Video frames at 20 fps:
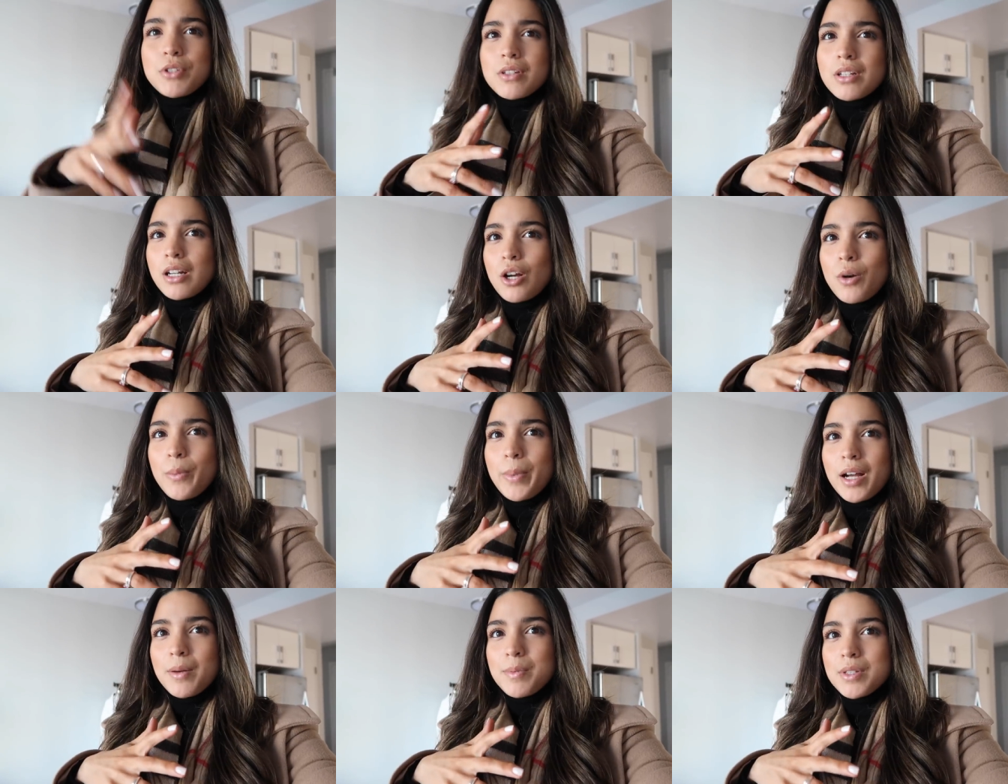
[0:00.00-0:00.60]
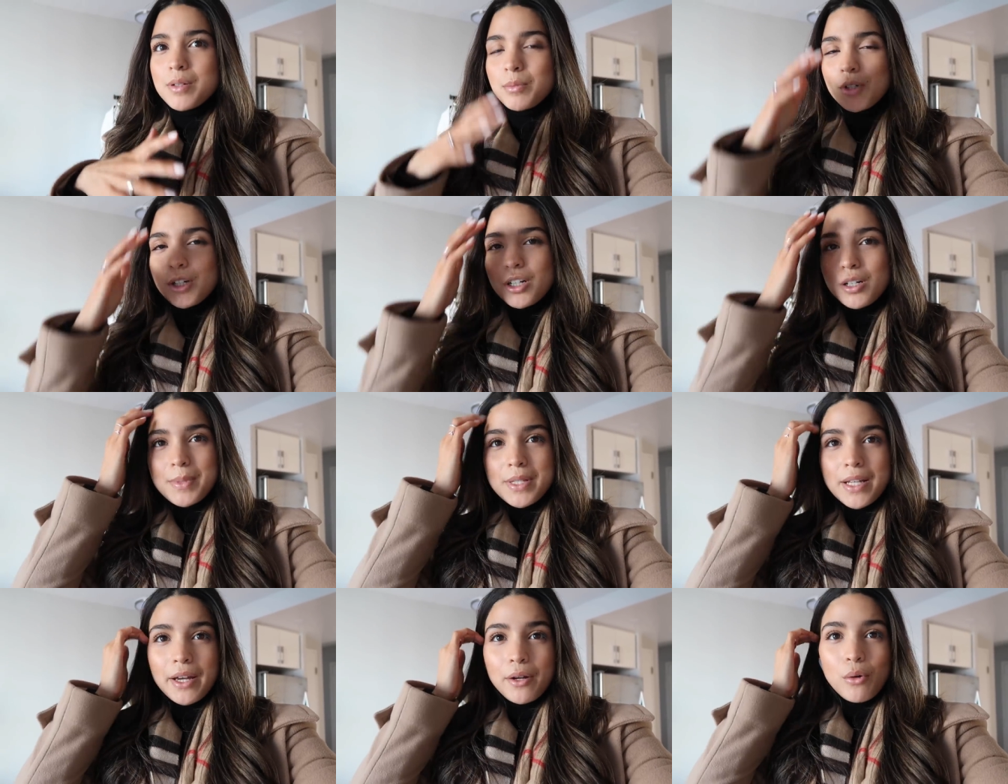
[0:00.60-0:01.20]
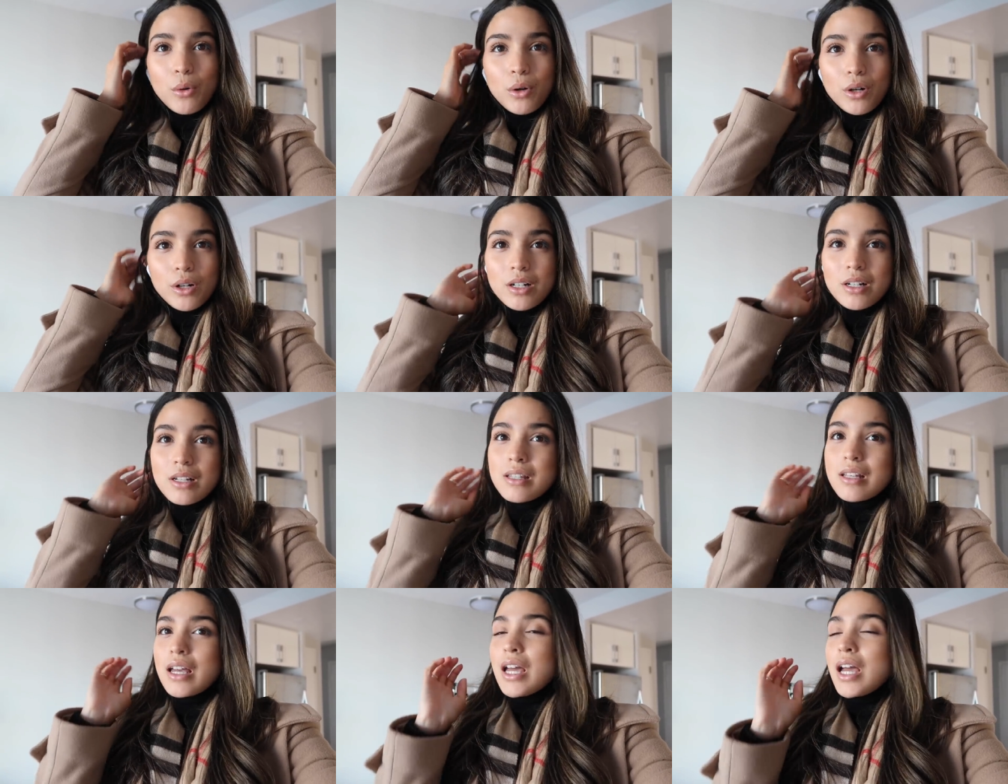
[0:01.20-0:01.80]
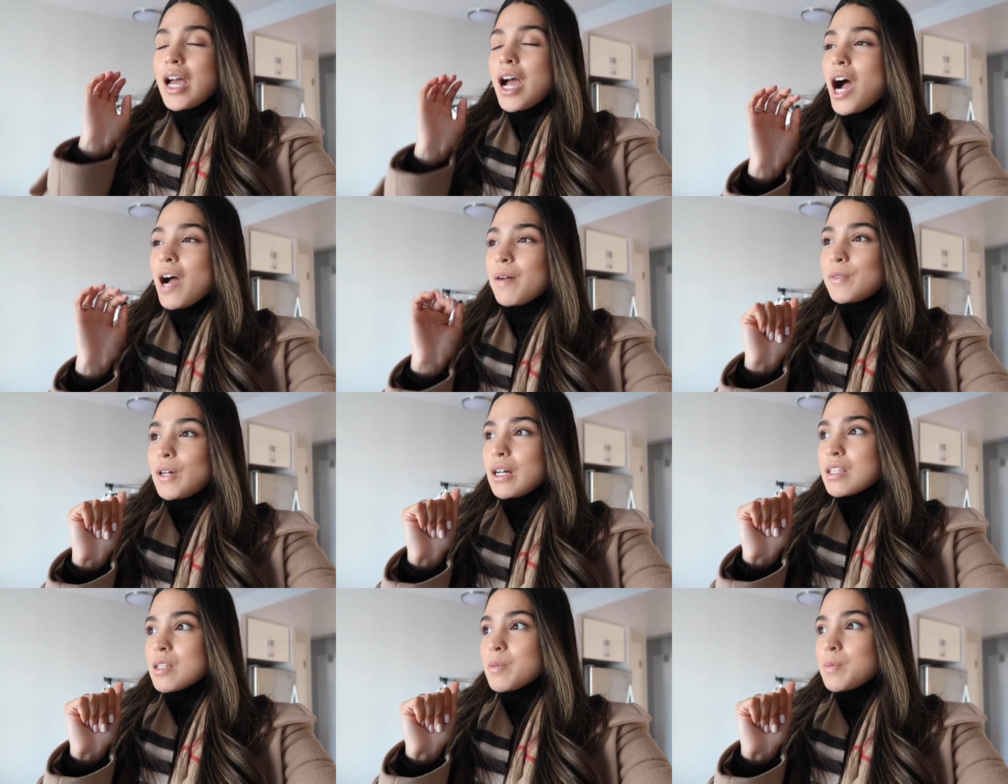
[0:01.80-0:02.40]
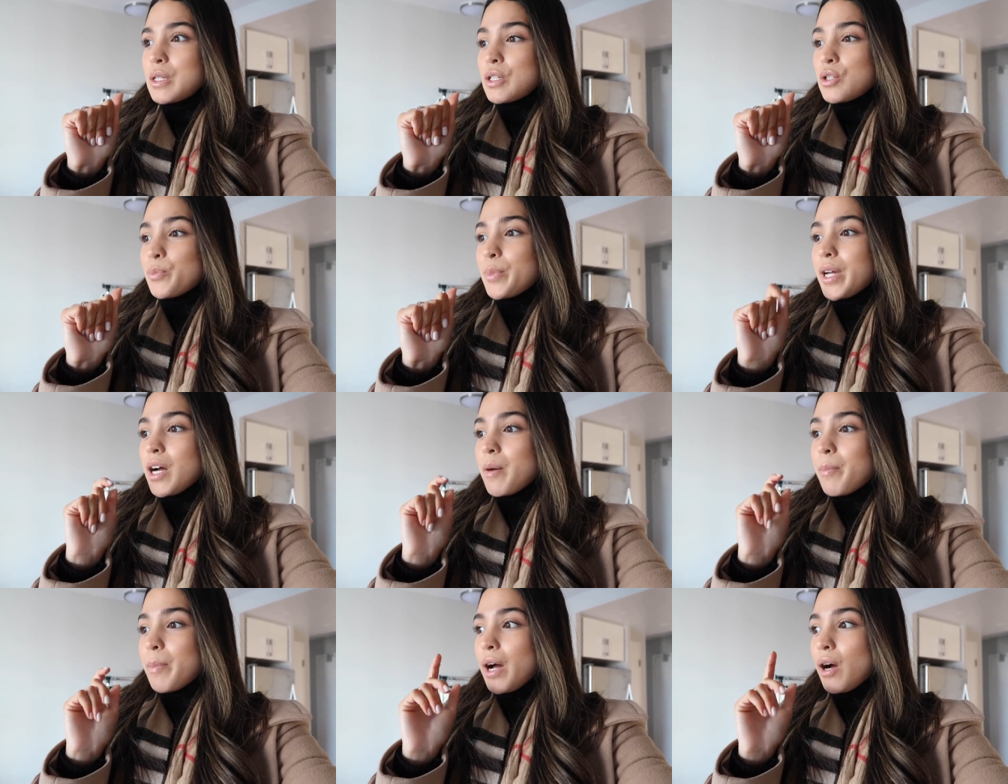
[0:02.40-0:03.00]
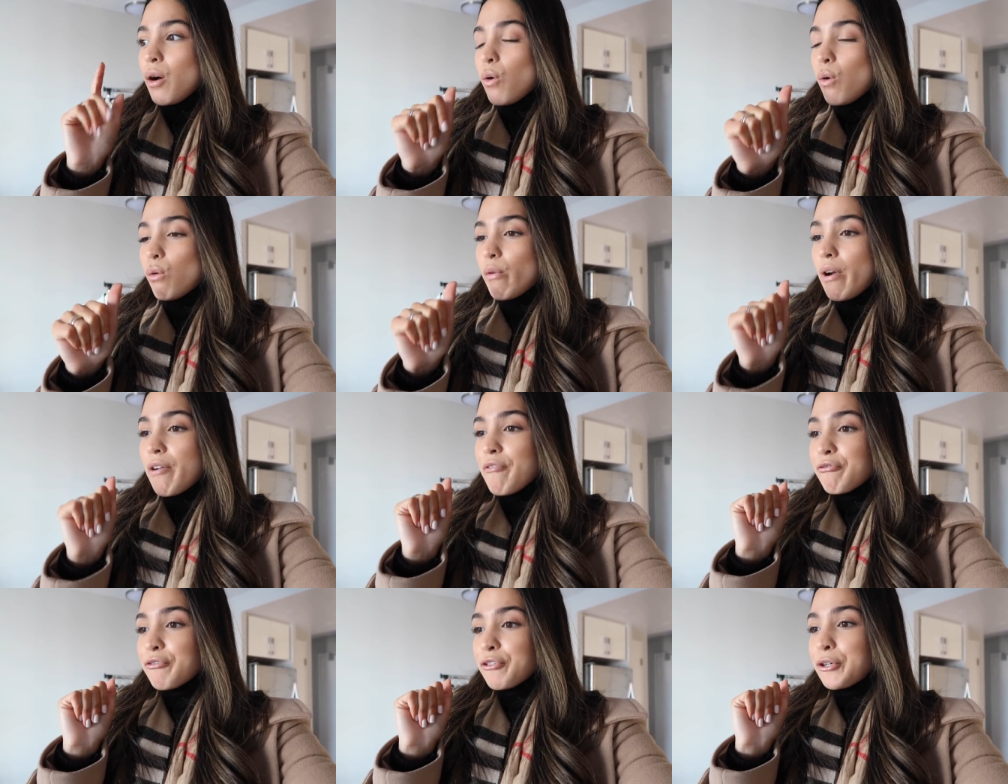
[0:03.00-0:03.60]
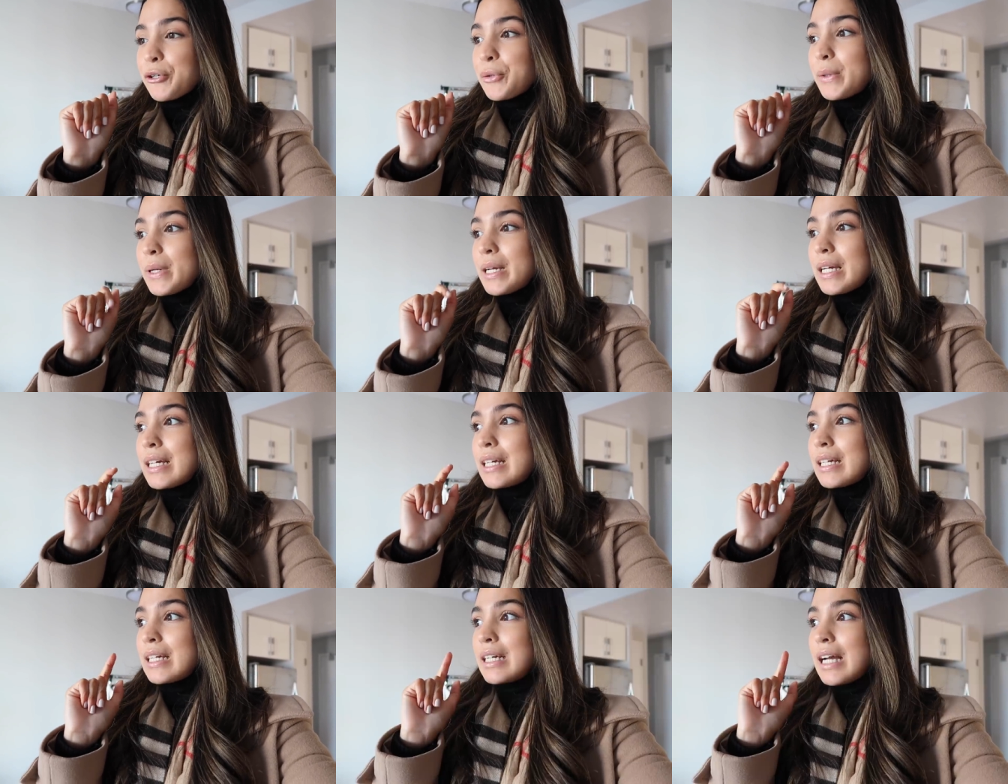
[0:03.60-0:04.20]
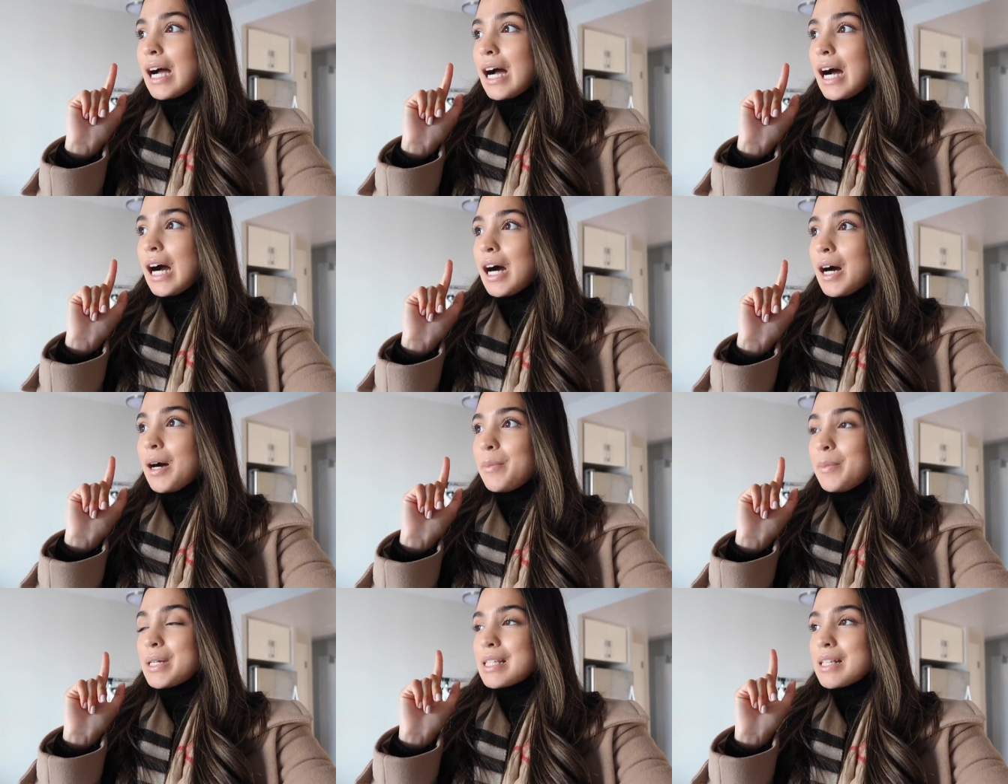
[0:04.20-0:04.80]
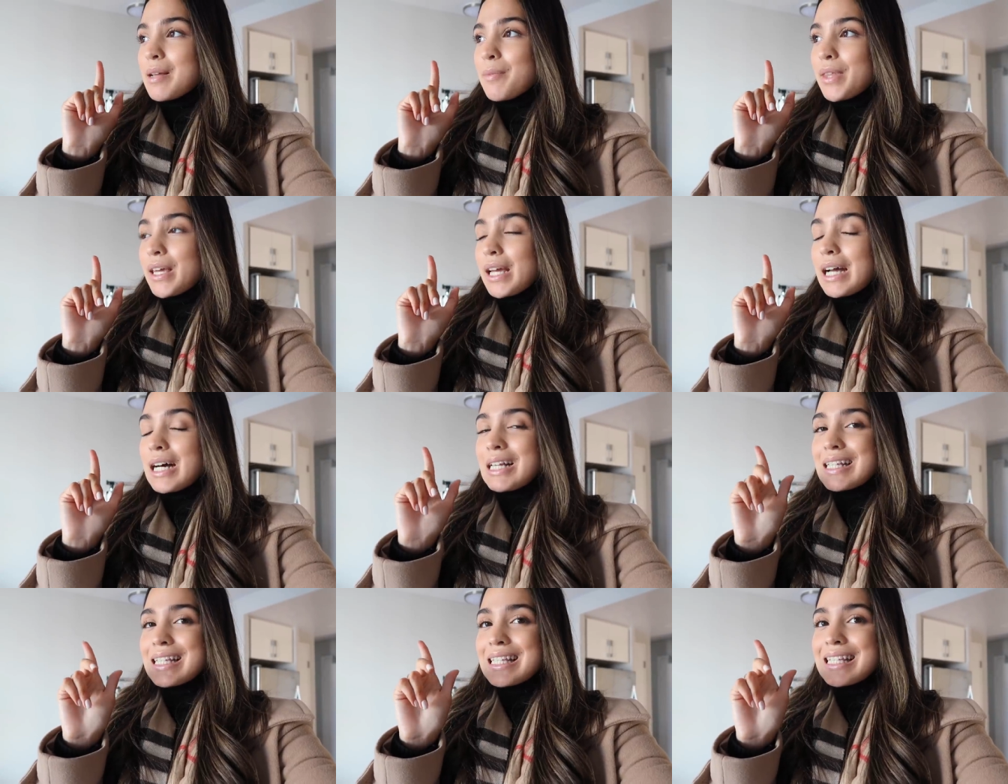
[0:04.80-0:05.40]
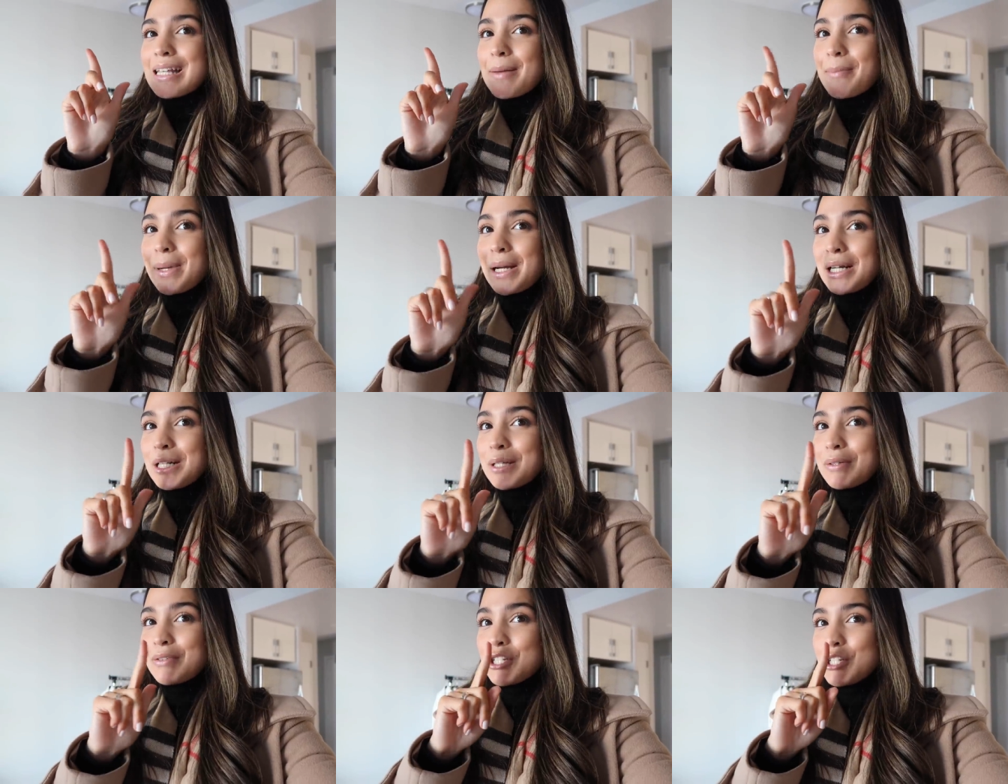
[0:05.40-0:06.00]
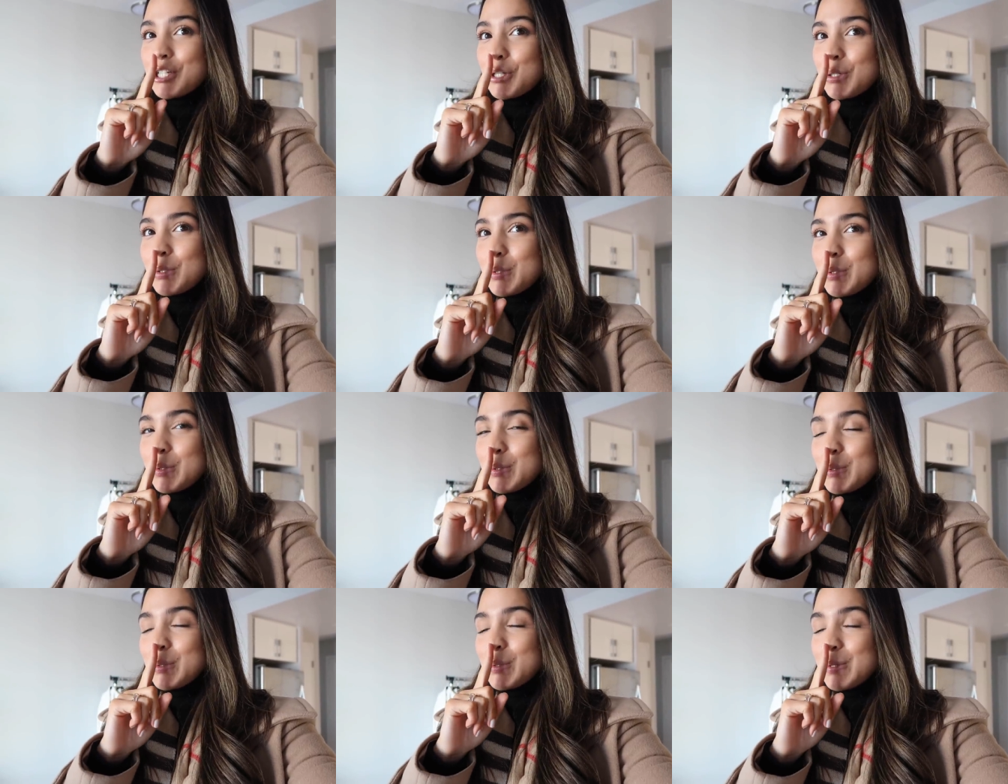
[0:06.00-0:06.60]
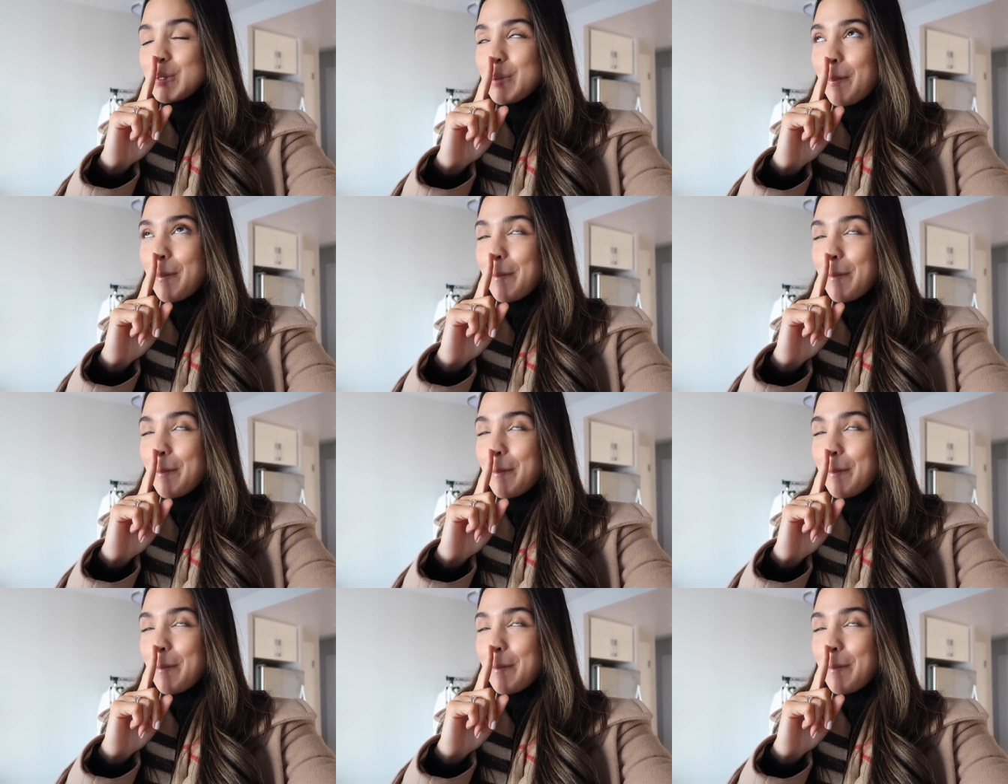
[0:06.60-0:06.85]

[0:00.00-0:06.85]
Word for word: just gonna go pick up some curbside orders. I've got something to pick up at Holt Renfrew, um, something else, a pair of shoes,